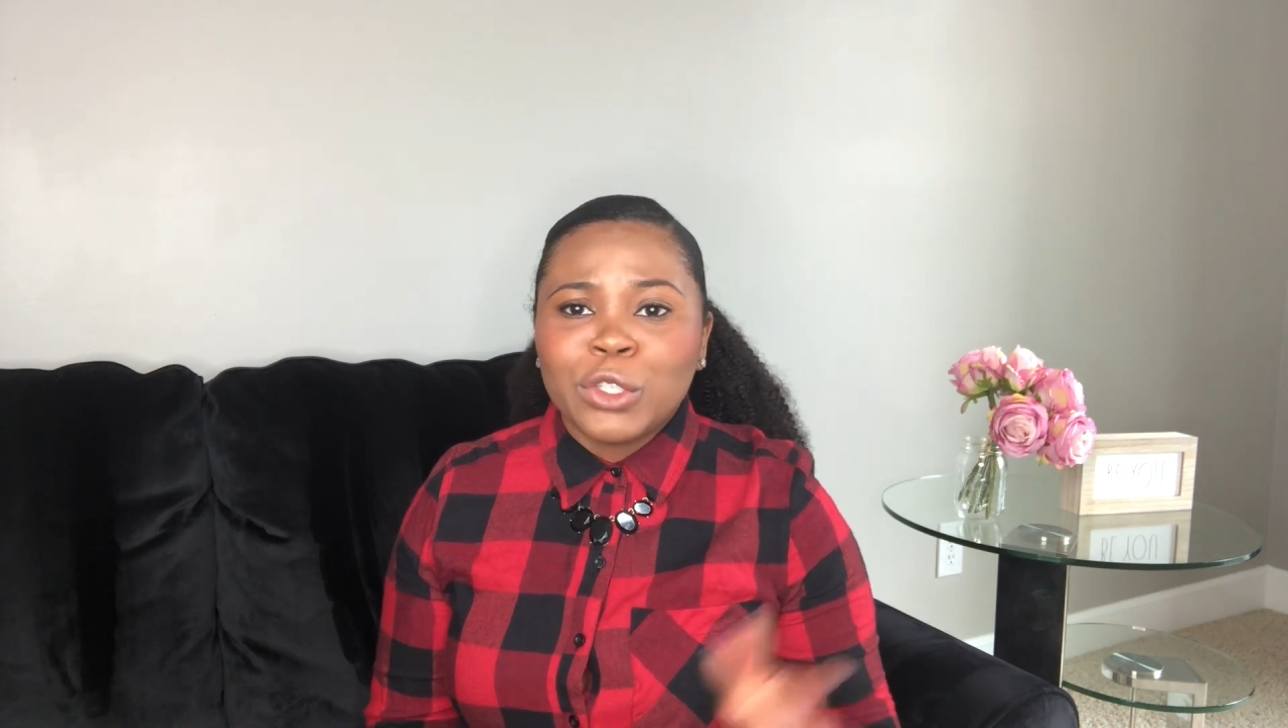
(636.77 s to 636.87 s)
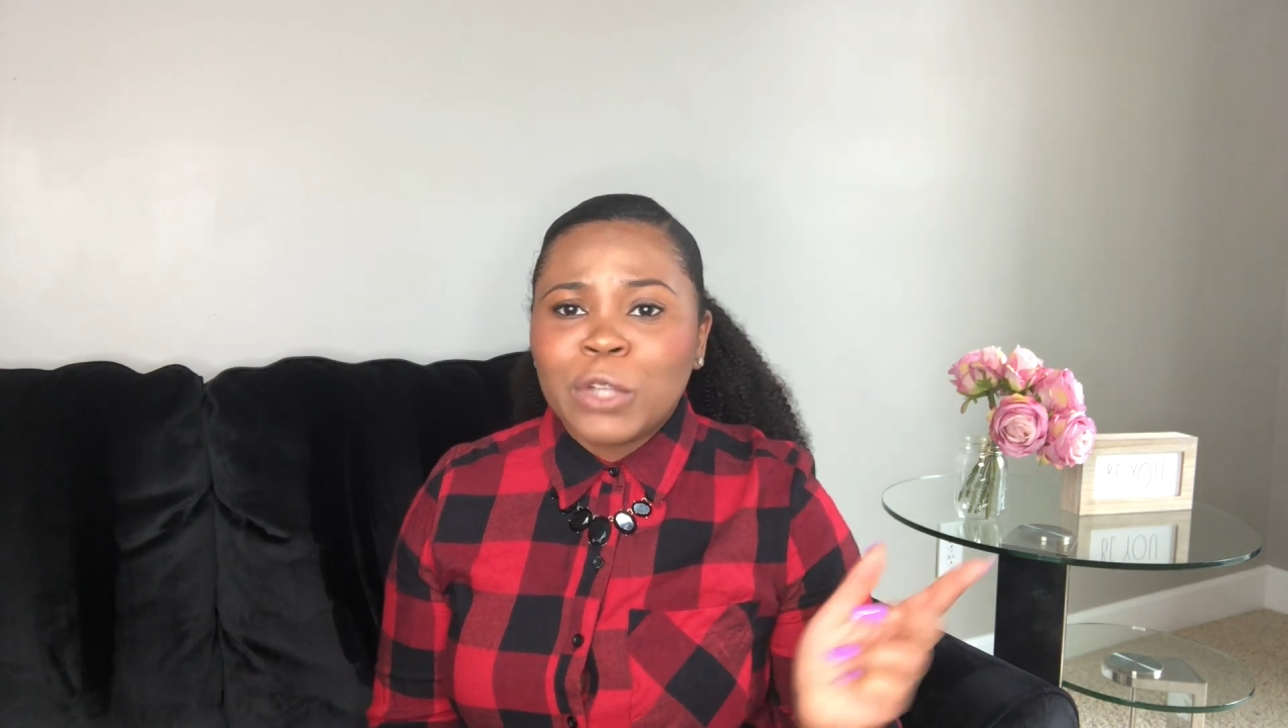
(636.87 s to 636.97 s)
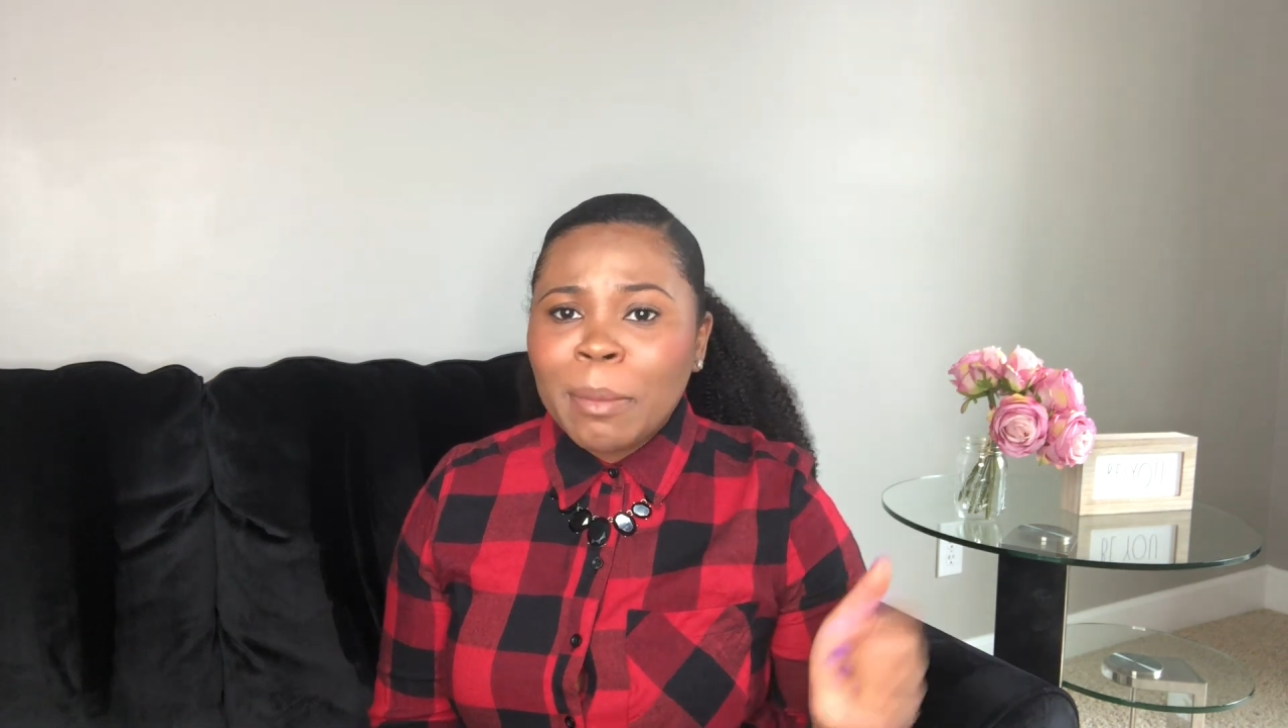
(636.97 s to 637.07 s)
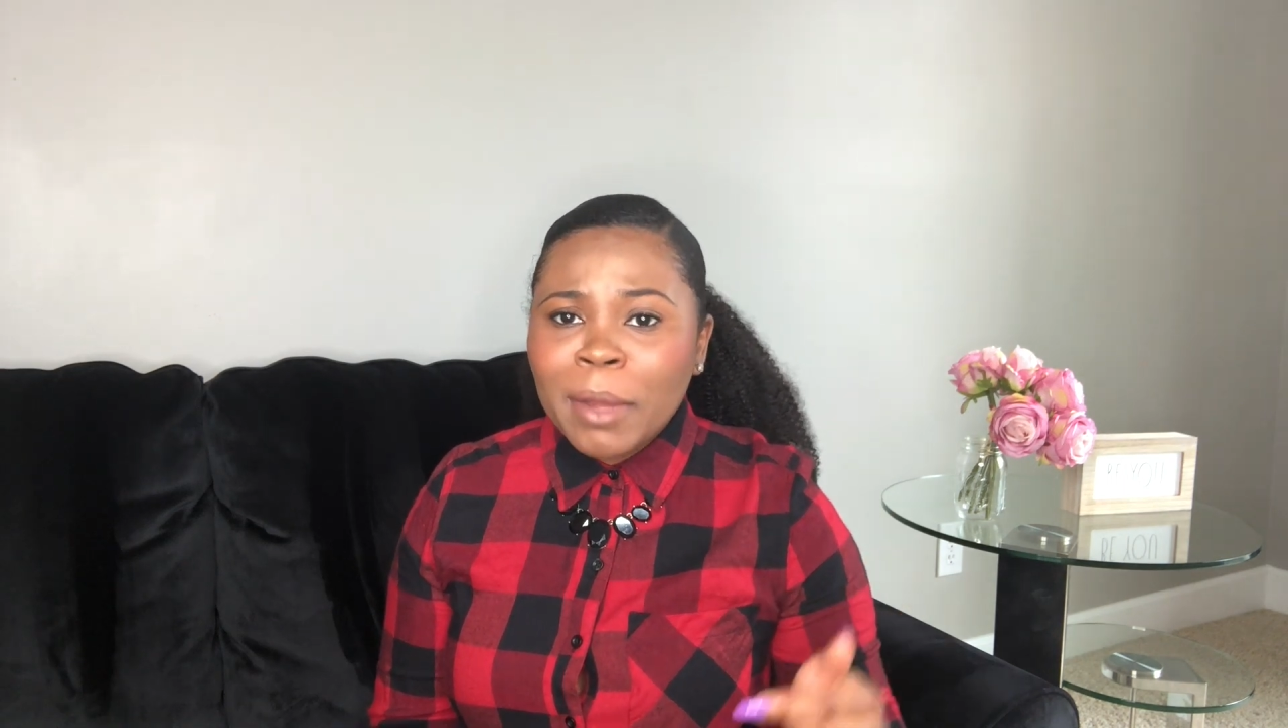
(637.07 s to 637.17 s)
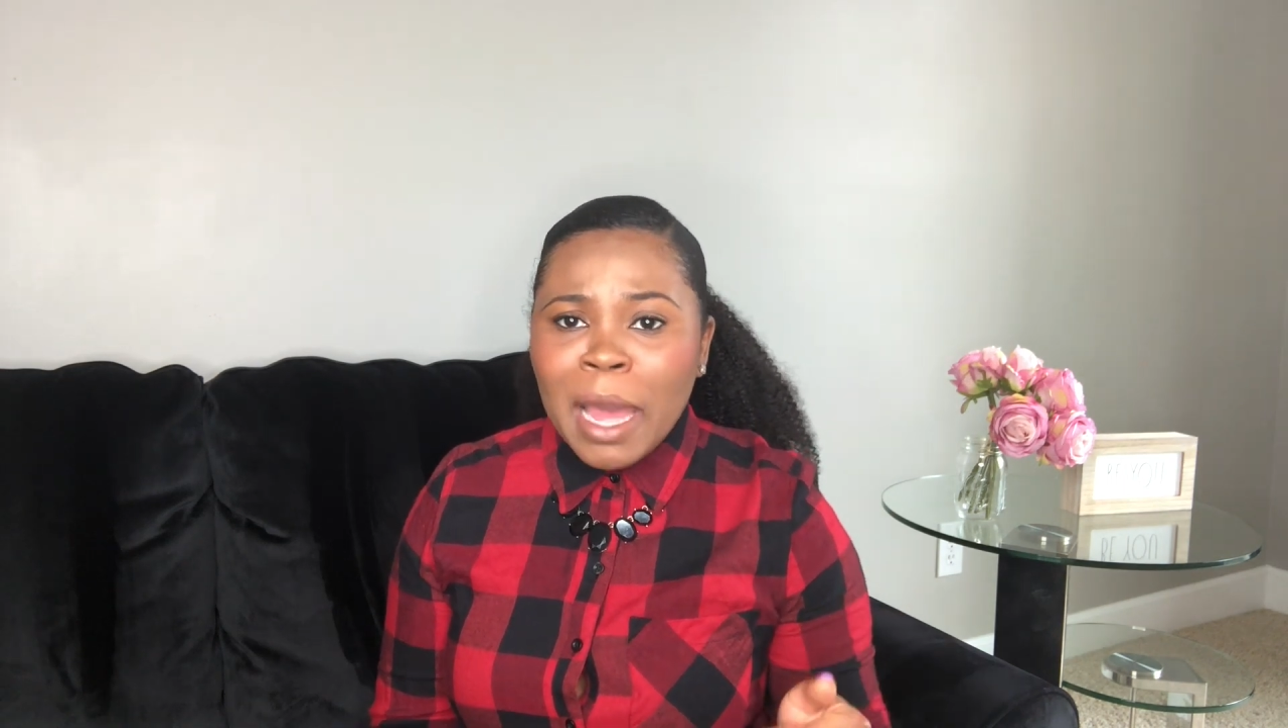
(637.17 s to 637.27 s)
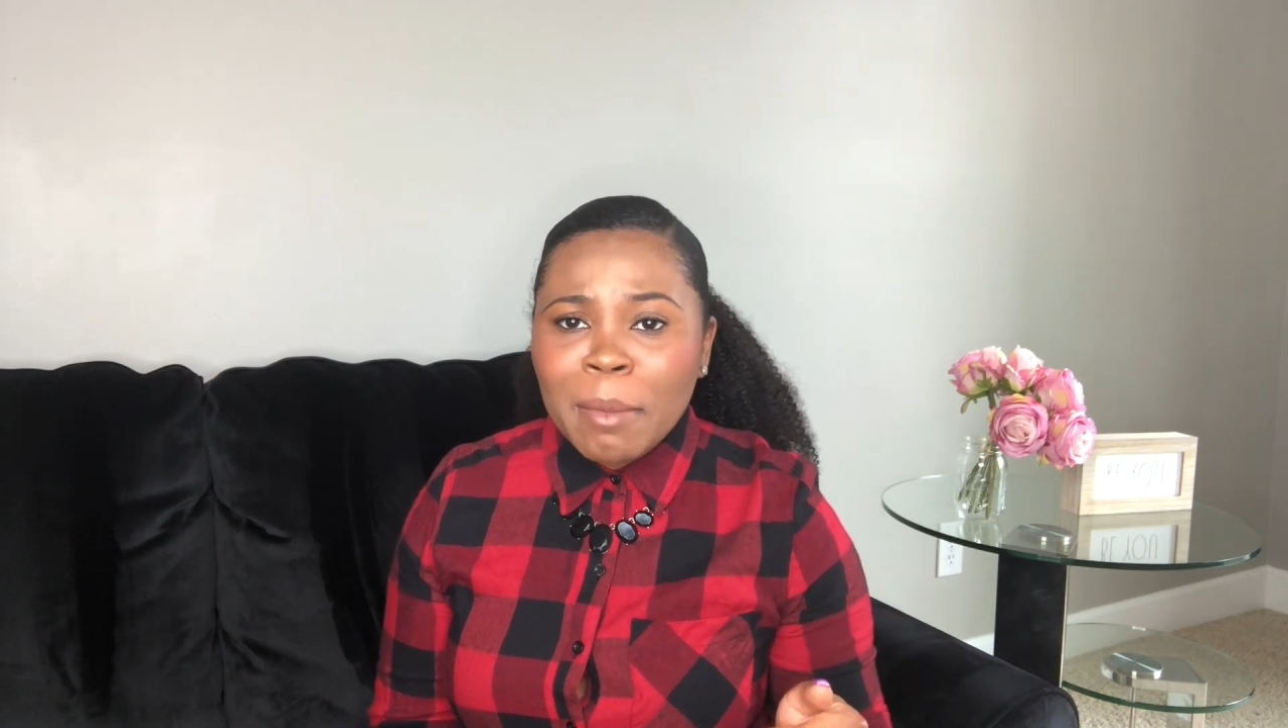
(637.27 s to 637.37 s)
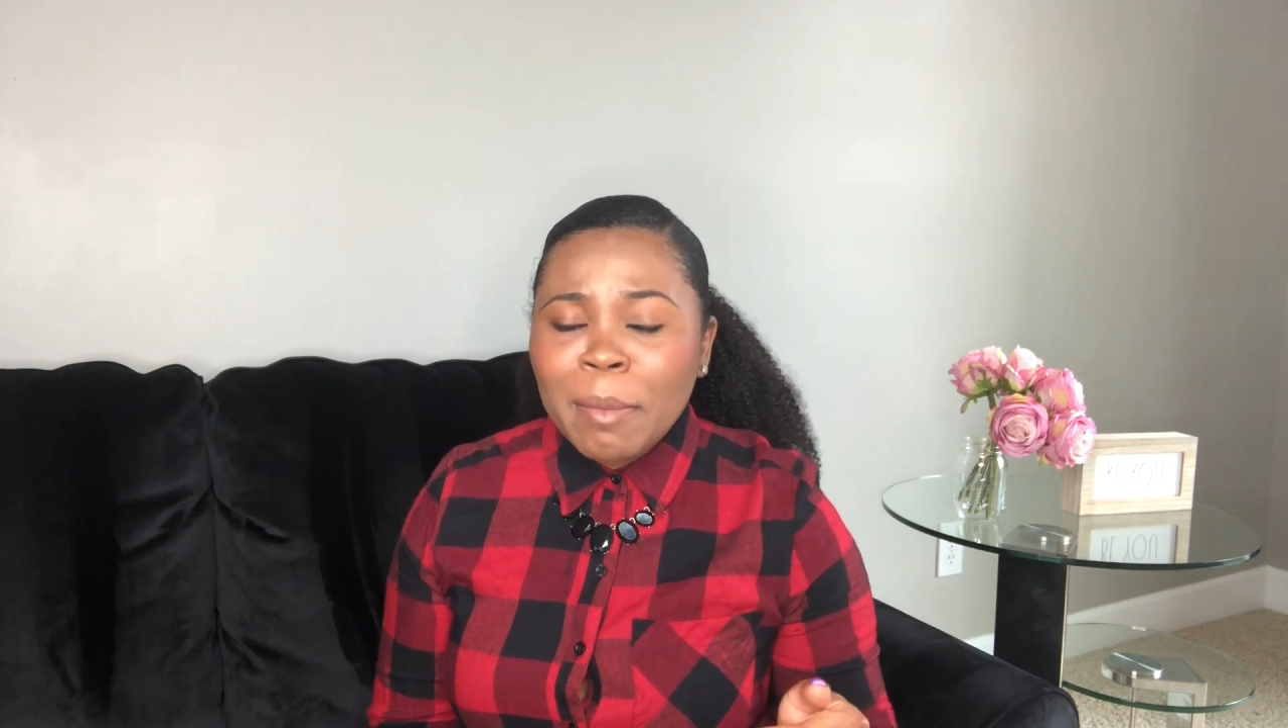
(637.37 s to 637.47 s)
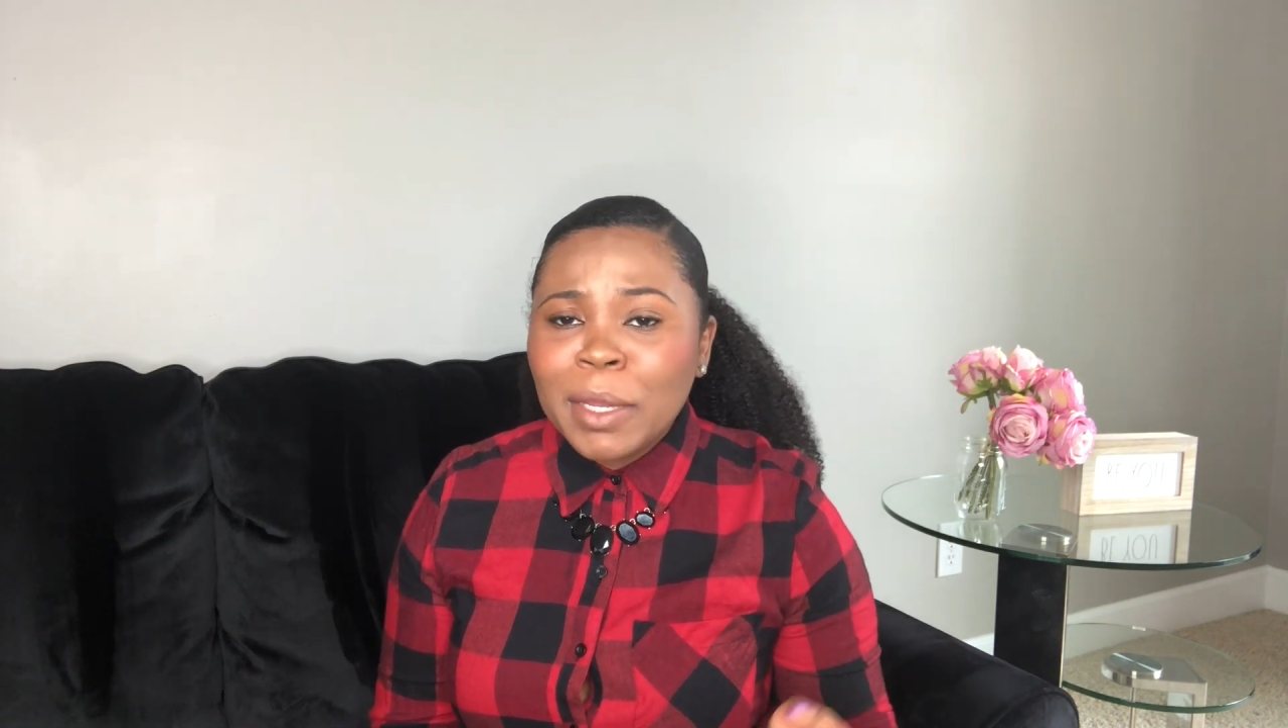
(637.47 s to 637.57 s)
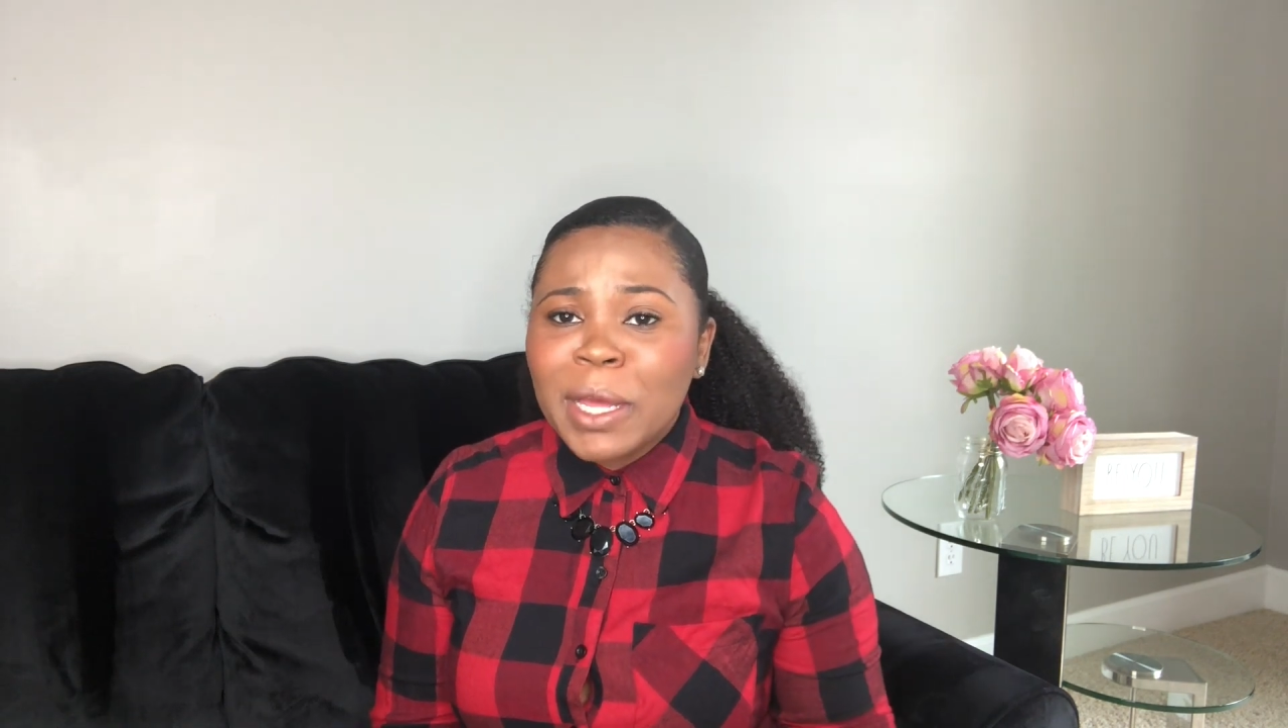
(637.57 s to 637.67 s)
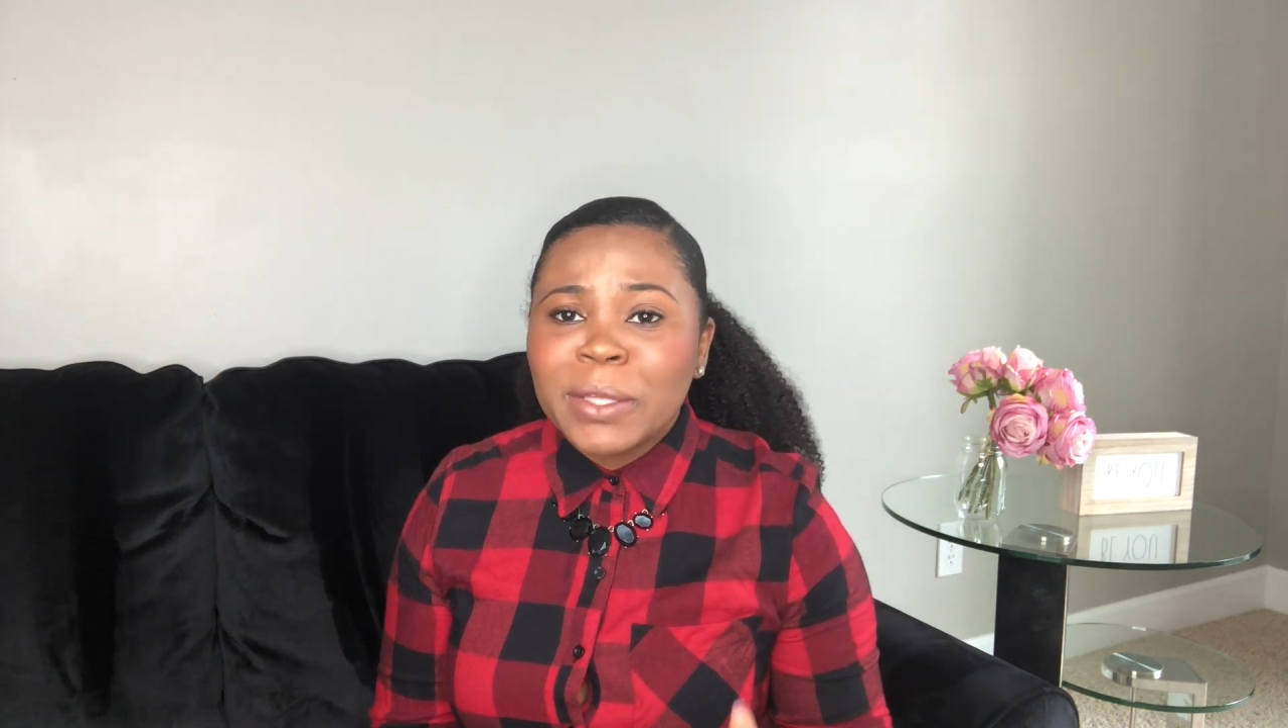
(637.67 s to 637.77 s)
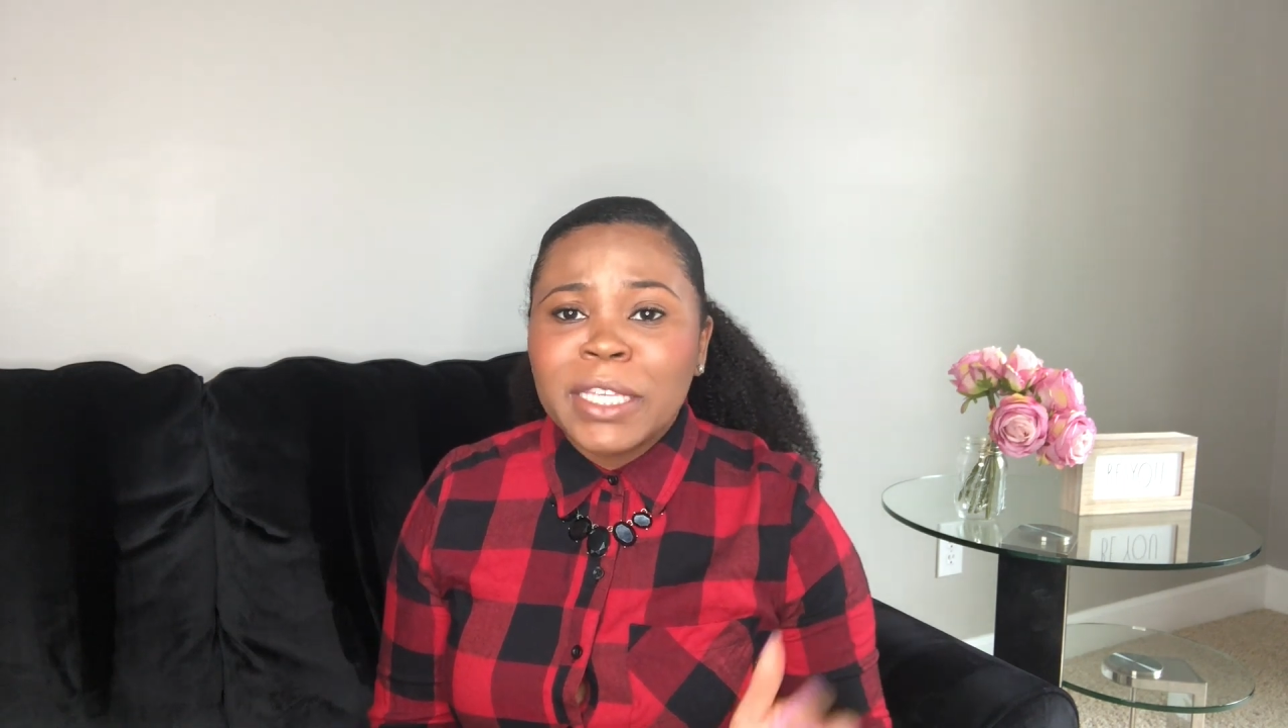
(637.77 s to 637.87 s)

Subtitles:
Drop a comment below,